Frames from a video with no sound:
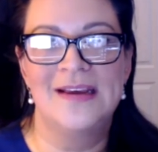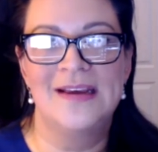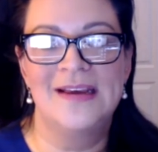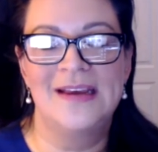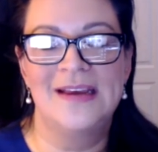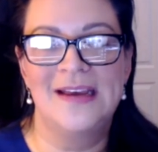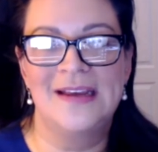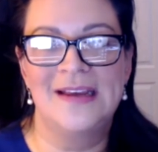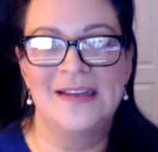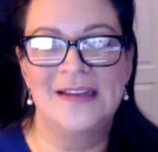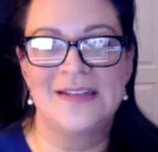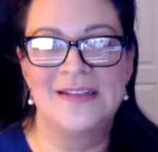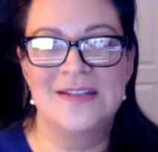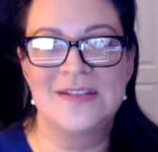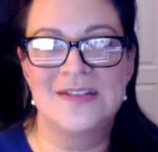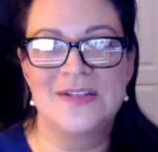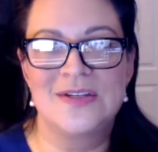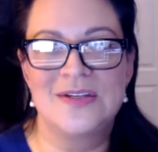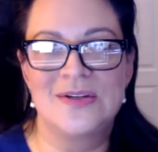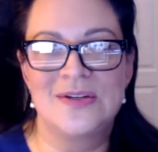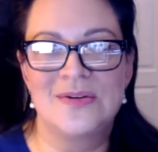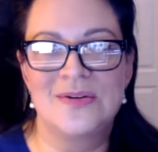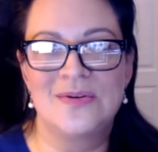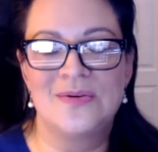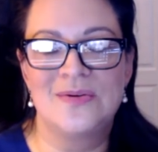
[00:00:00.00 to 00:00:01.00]
And
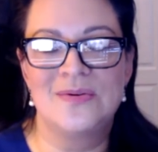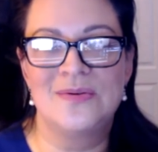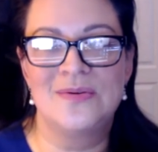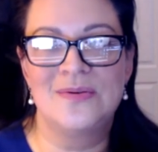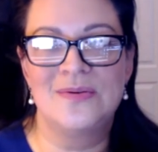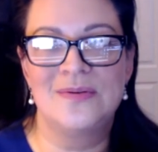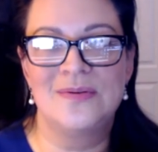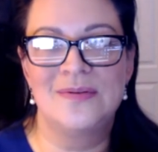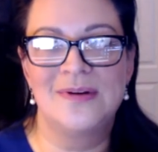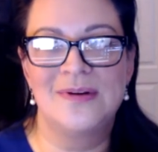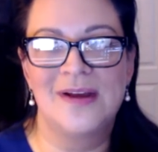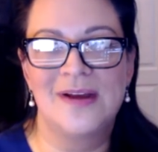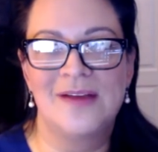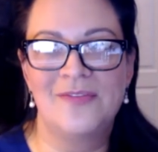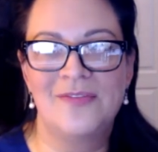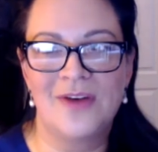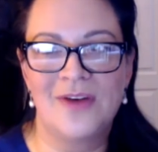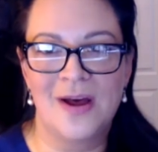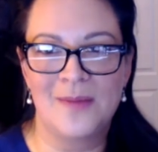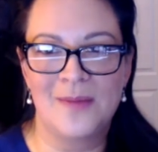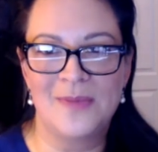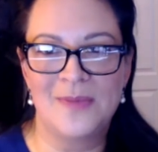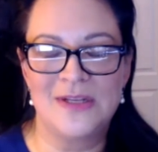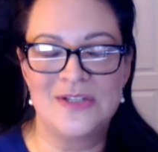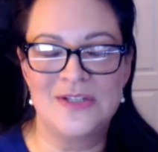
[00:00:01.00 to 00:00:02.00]
to have
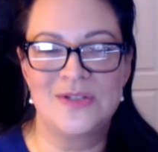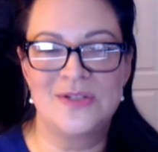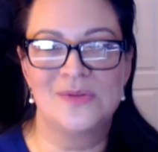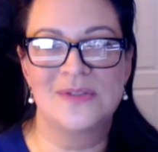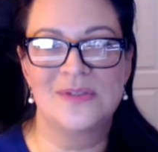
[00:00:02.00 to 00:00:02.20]
come into a